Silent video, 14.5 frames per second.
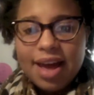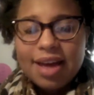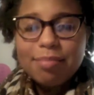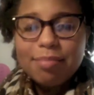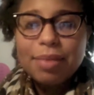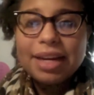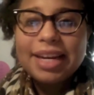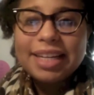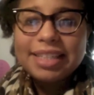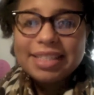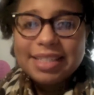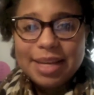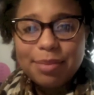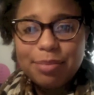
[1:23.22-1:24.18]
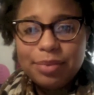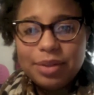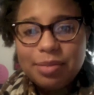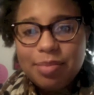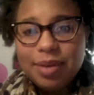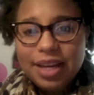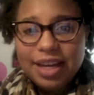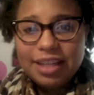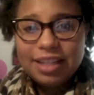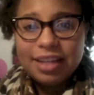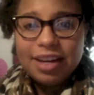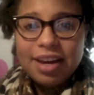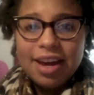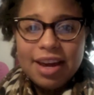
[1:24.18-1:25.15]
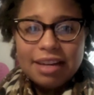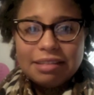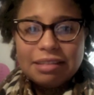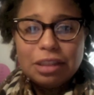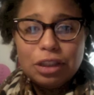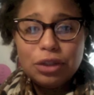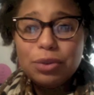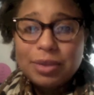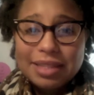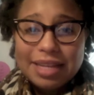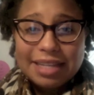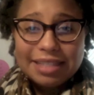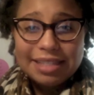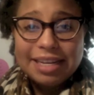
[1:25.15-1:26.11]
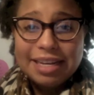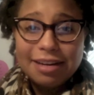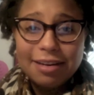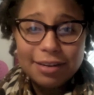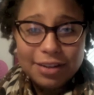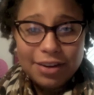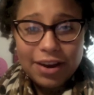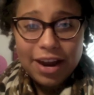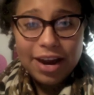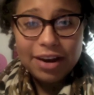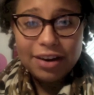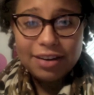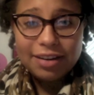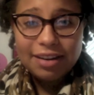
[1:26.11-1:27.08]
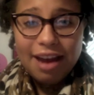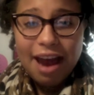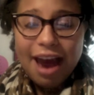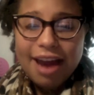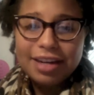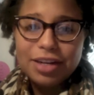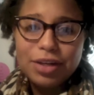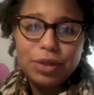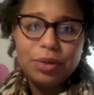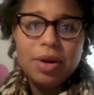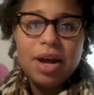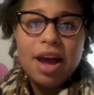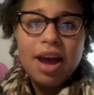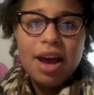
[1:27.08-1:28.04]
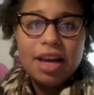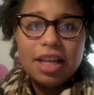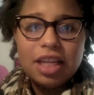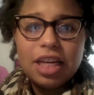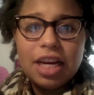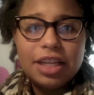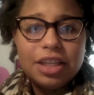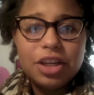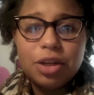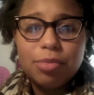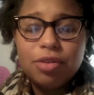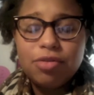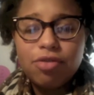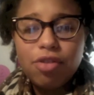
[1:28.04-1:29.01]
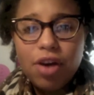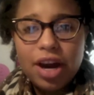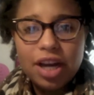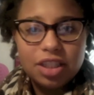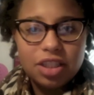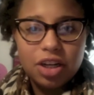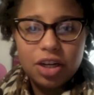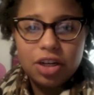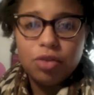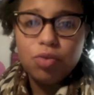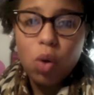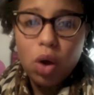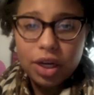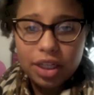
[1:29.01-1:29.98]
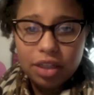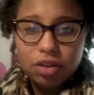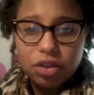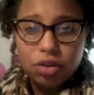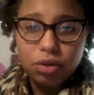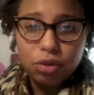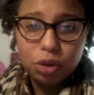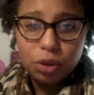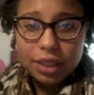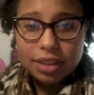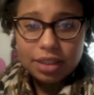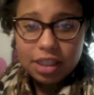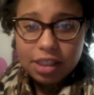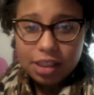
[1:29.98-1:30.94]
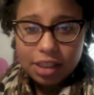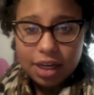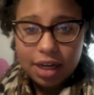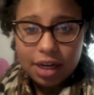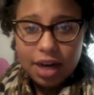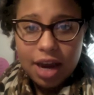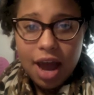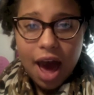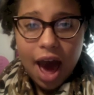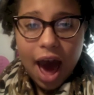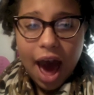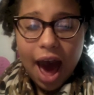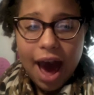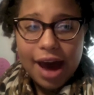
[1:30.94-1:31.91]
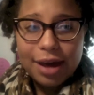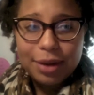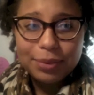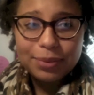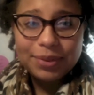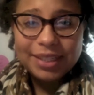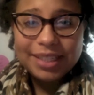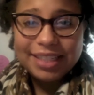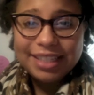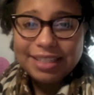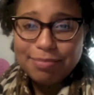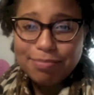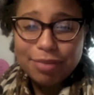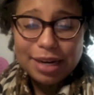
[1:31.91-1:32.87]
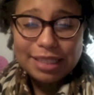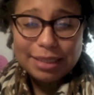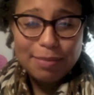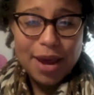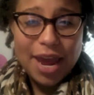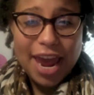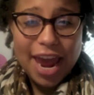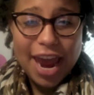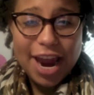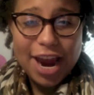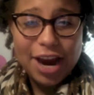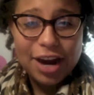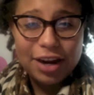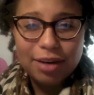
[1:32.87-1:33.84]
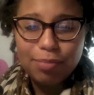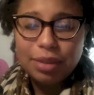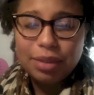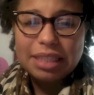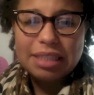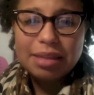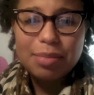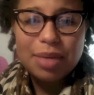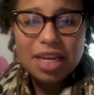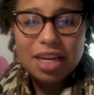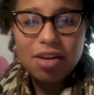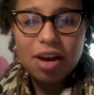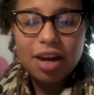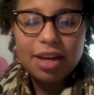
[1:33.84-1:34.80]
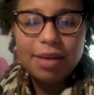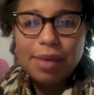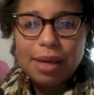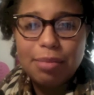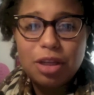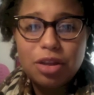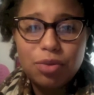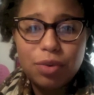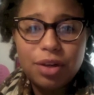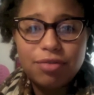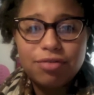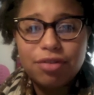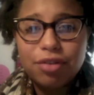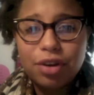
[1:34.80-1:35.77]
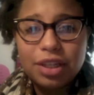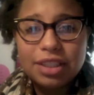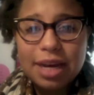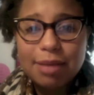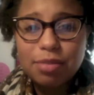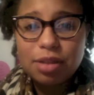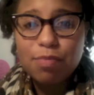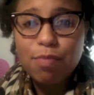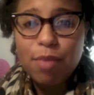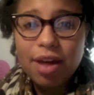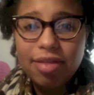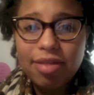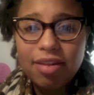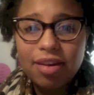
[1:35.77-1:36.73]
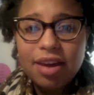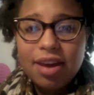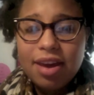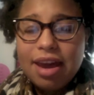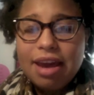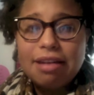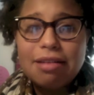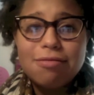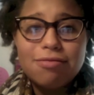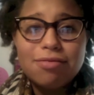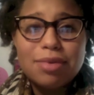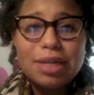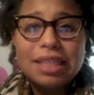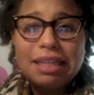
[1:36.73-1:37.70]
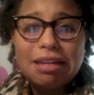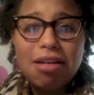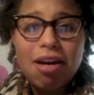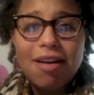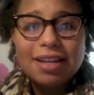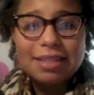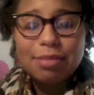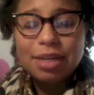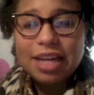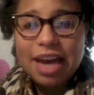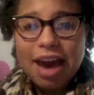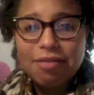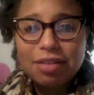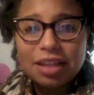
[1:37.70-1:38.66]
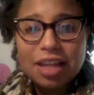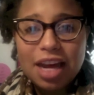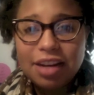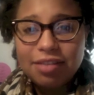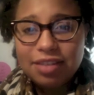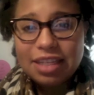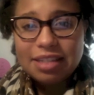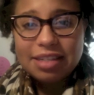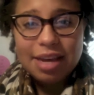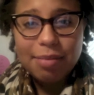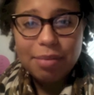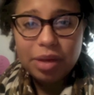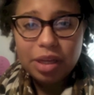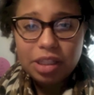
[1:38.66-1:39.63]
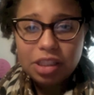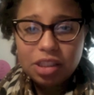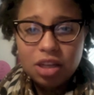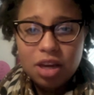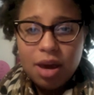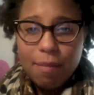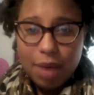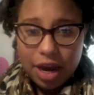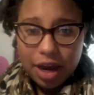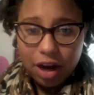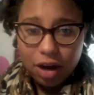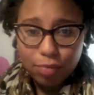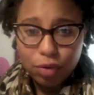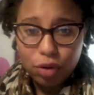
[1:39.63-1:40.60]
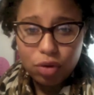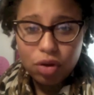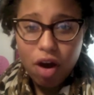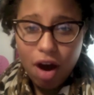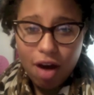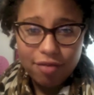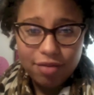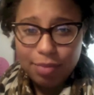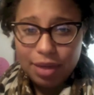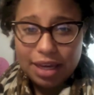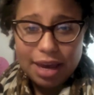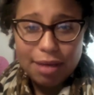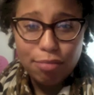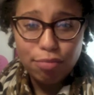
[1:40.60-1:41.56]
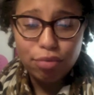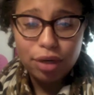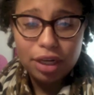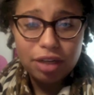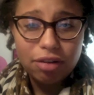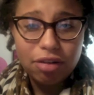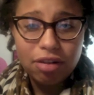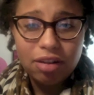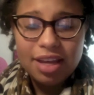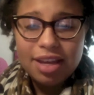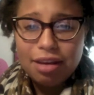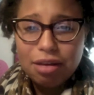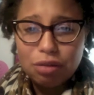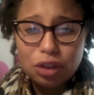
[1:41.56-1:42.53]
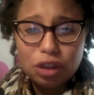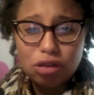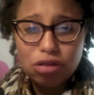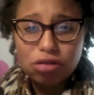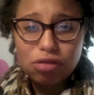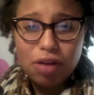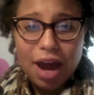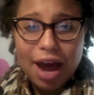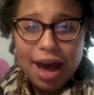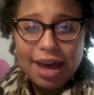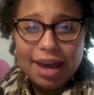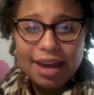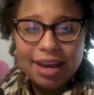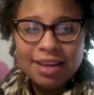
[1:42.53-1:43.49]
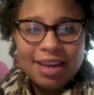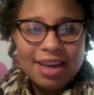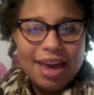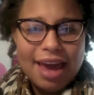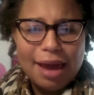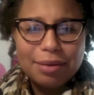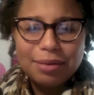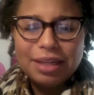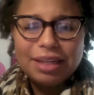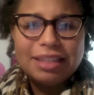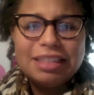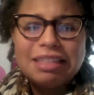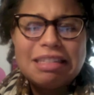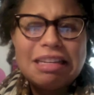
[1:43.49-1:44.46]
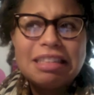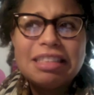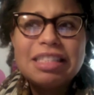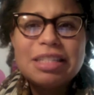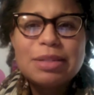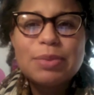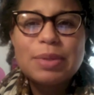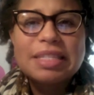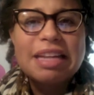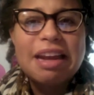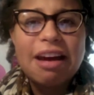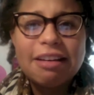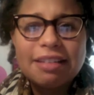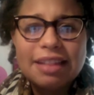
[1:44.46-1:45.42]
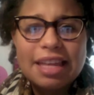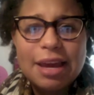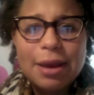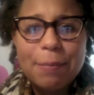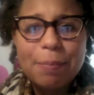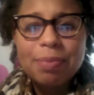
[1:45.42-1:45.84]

My next tip would be to use less heat on your hair. I know a year before I started wanting to transition, I would press my hair, put some heat on it maybe 3 to 4 times a month, and it really caused me to have a lot of heat damage. My hair broke off, it became brittle, it was dry, it just wasn't healthy.